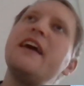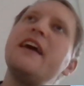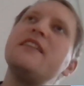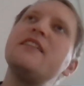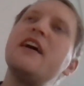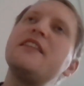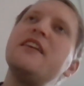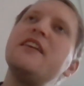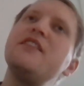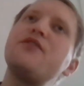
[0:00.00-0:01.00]
that
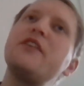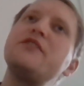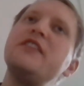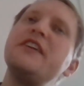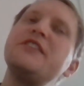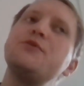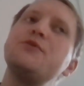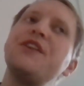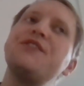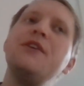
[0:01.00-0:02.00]
there is a friend relation
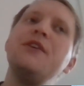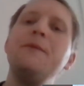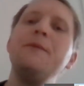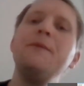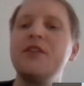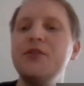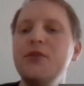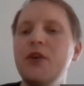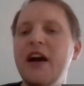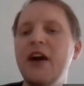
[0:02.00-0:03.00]
once
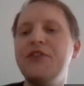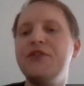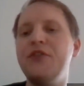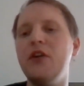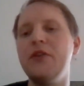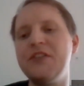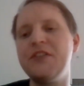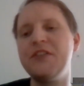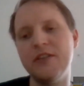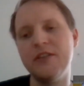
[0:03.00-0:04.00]
two accounts follow each other.